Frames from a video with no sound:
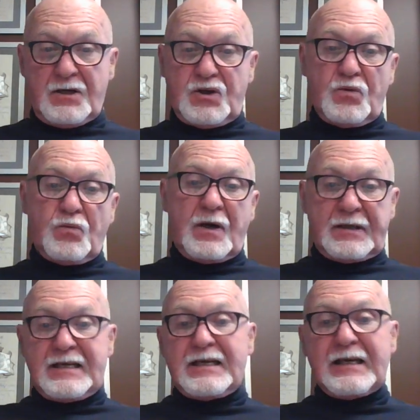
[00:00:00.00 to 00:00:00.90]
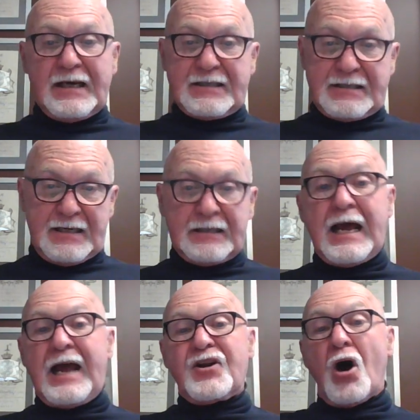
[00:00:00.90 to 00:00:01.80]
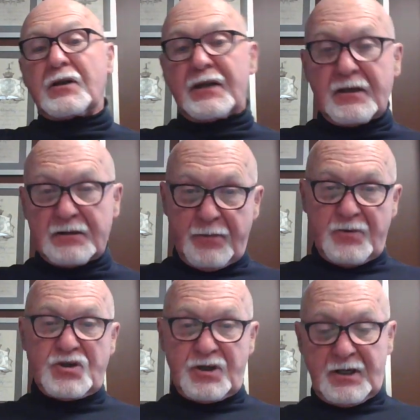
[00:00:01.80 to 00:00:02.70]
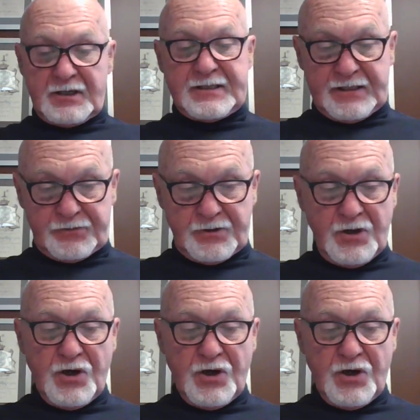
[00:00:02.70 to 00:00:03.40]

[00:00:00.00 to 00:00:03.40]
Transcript: to what he has done and not killed Imogen, etc.